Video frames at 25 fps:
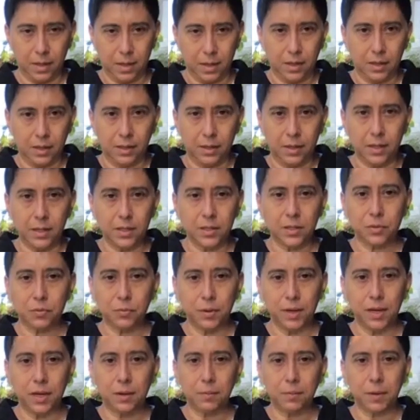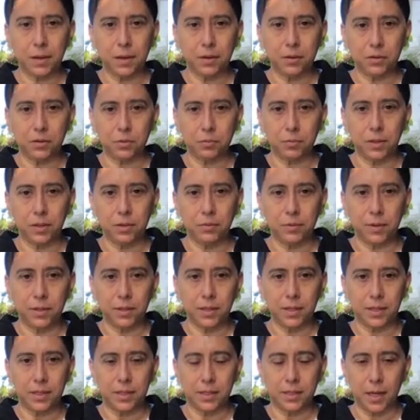This week, because we're doing
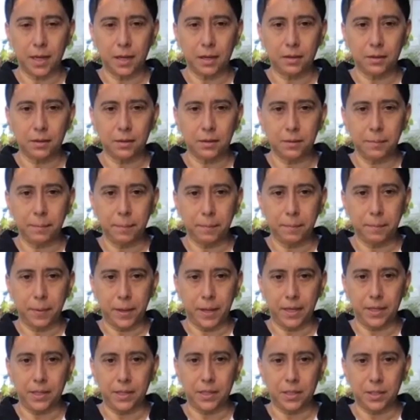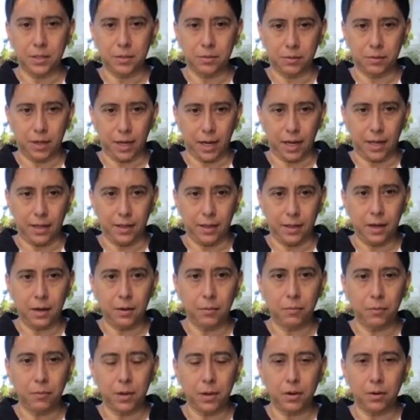the second piece together,
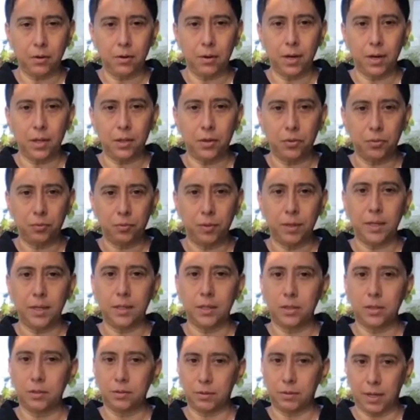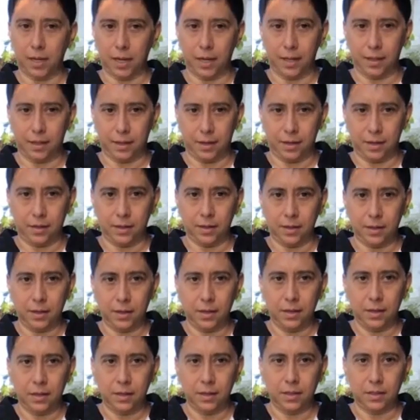we're gonna do it together.
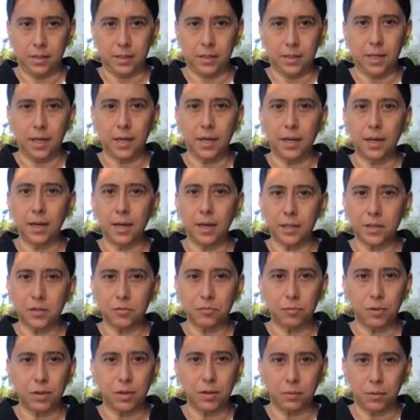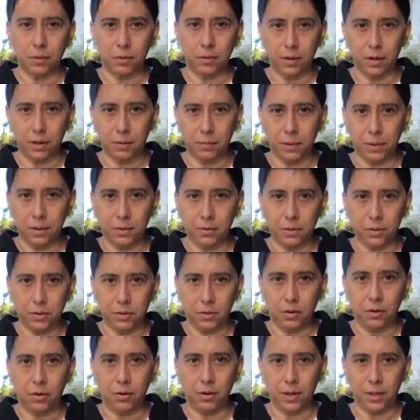Starting next week, we're gonna be on
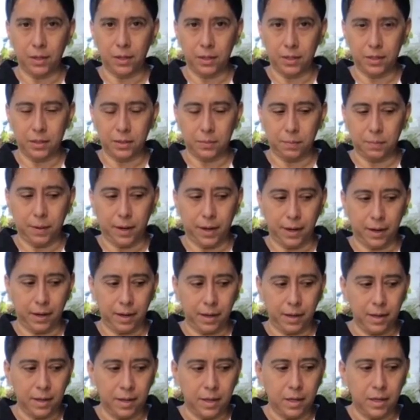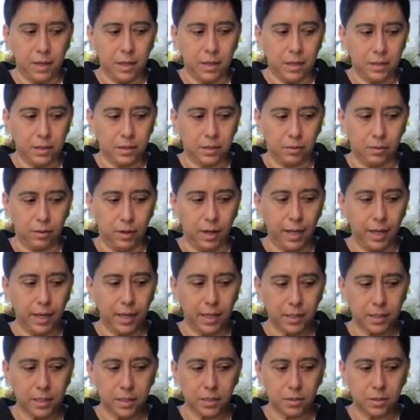your own in this part. So
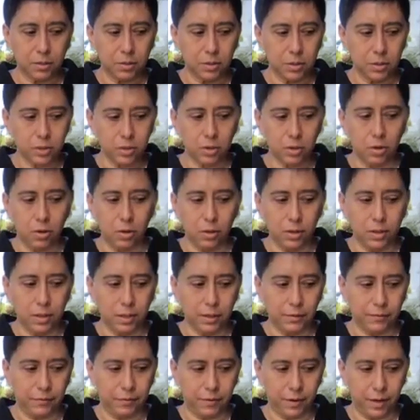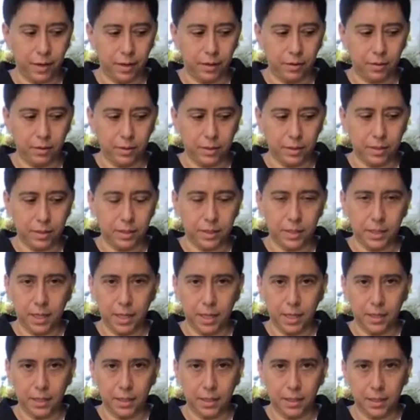let's just hold it for another
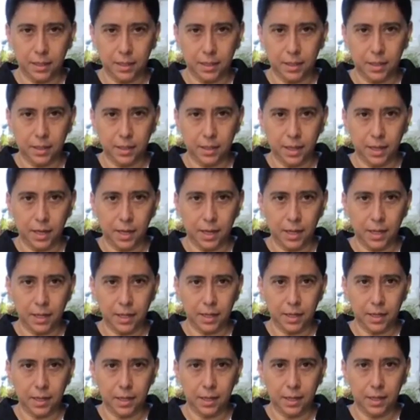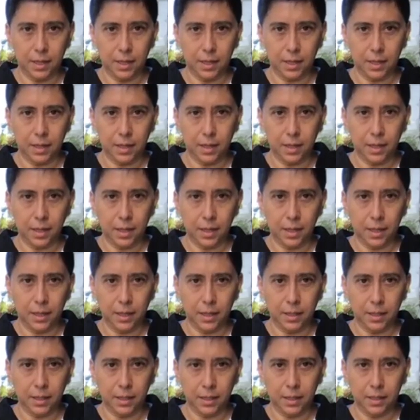10, 9, 8,
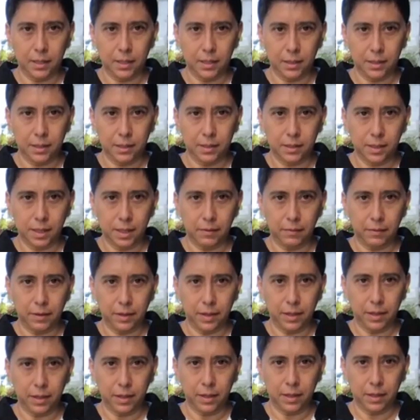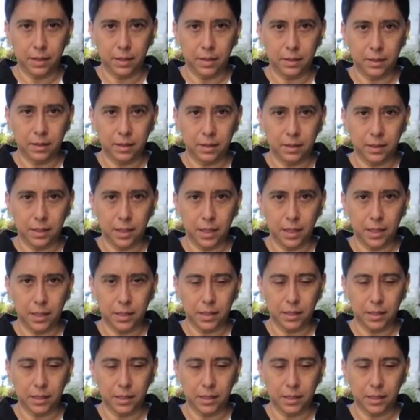7, 6,